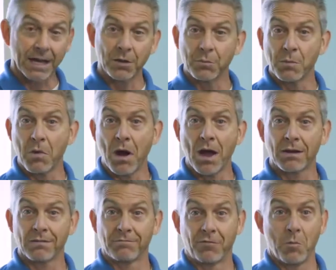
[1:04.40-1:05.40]
can be
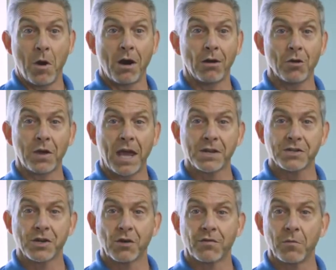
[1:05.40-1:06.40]
bought from our
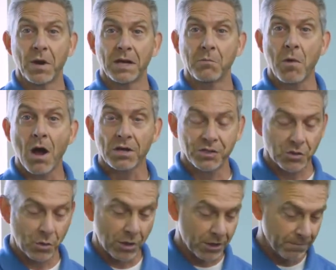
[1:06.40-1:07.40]
location or from any box
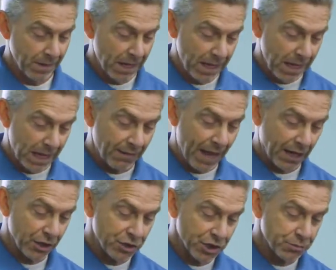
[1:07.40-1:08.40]
store, and that
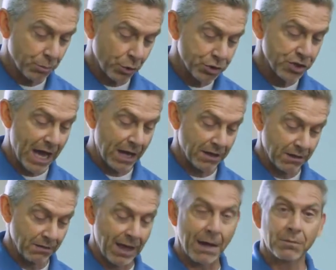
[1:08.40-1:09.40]
can just push
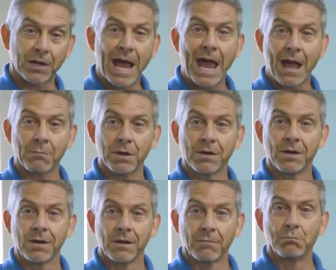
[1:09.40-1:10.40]
that tab
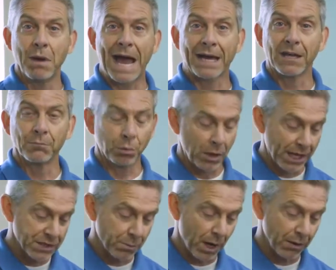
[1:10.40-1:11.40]
back in
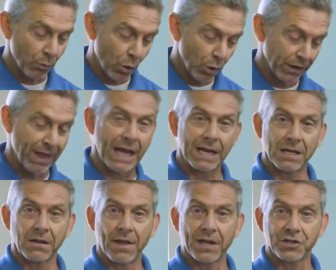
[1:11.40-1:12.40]
place by rolling that
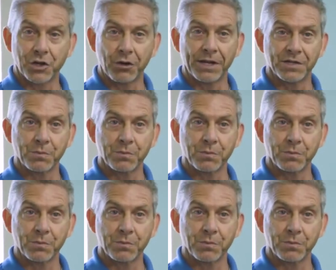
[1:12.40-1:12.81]
into that screen